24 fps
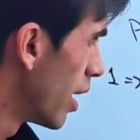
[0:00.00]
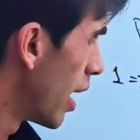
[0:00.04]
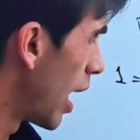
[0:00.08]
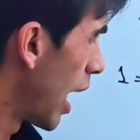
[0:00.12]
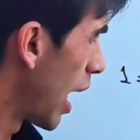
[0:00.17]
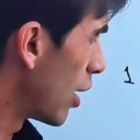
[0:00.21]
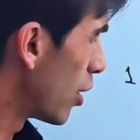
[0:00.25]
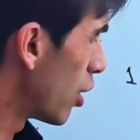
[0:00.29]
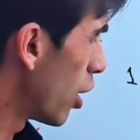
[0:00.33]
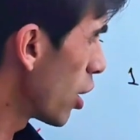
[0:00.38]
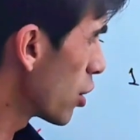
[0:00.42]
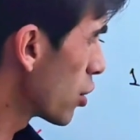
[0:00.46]

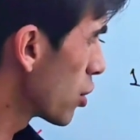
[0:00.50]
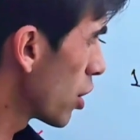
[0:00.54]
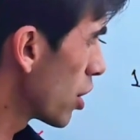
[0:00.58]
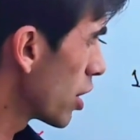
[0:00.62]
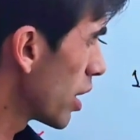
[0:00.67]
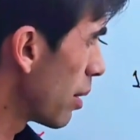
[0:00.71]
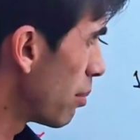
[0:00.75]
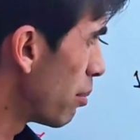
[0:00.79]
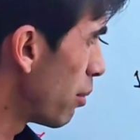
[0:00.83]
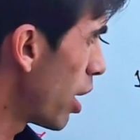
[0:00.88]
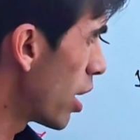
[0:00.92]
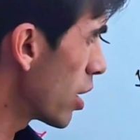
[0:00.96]
And also
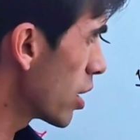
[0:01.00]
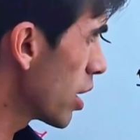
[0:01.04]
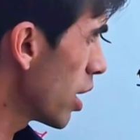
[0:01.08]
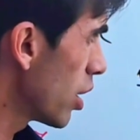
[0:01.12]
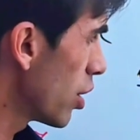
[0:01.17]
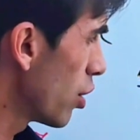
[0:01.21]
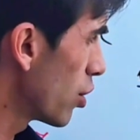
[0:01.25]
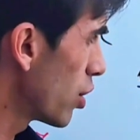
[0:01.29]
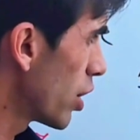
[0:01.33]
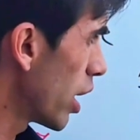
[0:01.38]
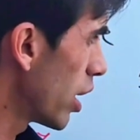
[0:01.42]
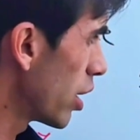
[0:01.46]
the marginal
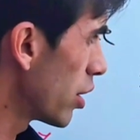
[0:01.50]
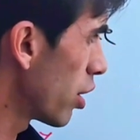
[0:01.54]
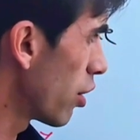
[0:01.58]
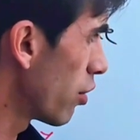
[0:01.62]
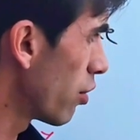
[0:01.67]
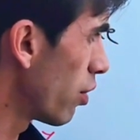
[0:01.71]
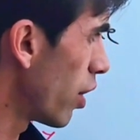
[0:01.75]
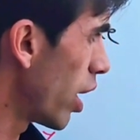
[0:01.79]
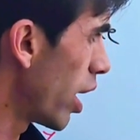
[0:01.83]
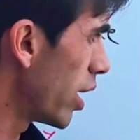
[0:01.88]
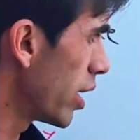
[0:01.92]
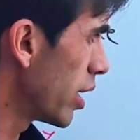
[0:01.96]
utility of
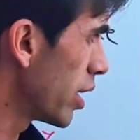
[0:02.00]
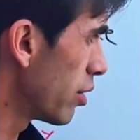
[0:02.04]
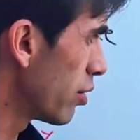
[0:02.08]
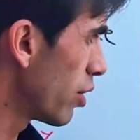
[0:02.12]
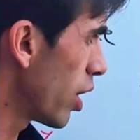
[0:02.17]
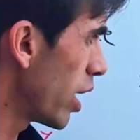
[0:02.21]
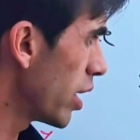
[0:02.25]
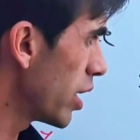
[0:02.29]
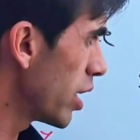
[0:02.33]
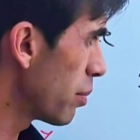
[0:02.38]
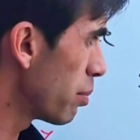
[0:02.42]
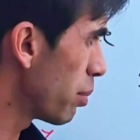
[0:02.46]
y
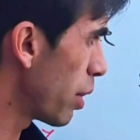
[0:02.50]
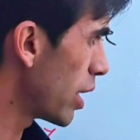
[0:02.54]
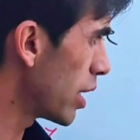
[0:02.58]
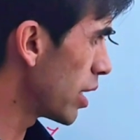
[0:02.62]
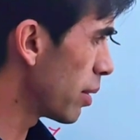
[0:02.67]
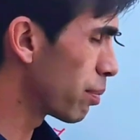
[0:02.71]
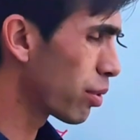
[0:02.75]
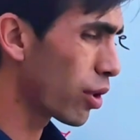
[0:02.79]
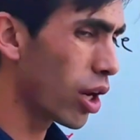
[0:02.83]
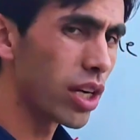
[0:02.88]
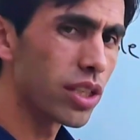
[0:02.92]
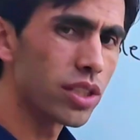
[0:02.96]
divided by the
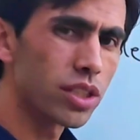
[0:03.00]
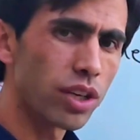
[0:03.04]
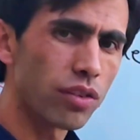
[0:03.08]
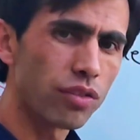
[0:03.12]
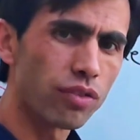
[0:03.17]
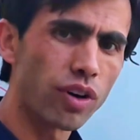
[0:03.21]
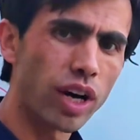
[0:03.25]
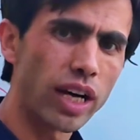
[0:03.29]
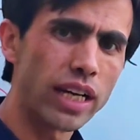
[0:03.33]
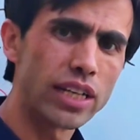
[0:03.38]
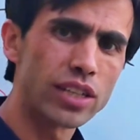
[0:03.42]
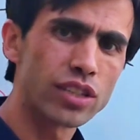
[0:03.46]
price of
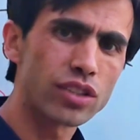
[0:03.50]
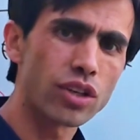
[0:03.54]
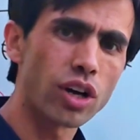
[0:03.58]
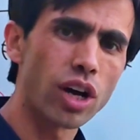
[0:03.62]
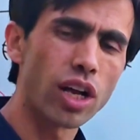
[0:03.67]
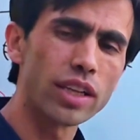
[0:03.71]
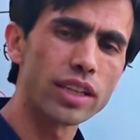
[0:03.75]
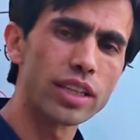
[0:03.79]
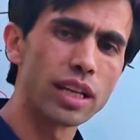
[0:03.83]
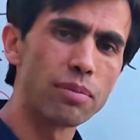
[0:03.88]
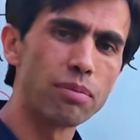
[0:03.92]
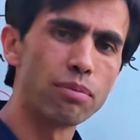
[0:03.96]
y is
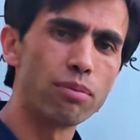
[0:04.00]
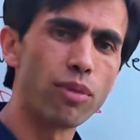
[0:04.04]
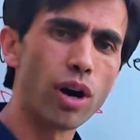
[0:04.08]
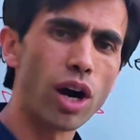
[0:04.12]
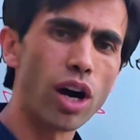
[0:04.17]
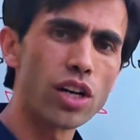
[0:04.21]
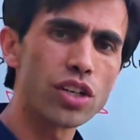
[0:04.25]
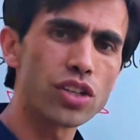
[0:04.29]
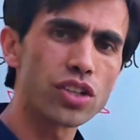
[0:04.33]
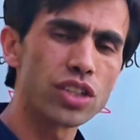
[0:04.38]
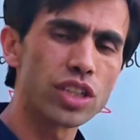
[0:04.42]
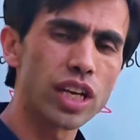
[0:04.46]
called the
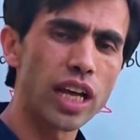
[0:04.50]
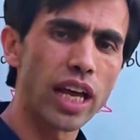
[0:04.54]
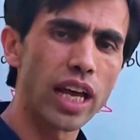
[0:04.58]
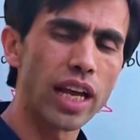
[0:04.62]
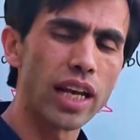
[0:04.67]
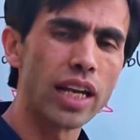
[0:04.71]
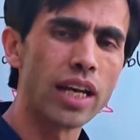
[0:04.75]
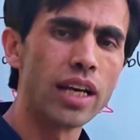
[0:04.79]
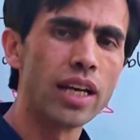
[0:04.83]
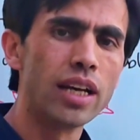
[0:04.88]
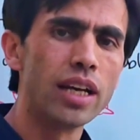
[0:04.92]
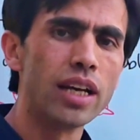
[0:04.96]
marginal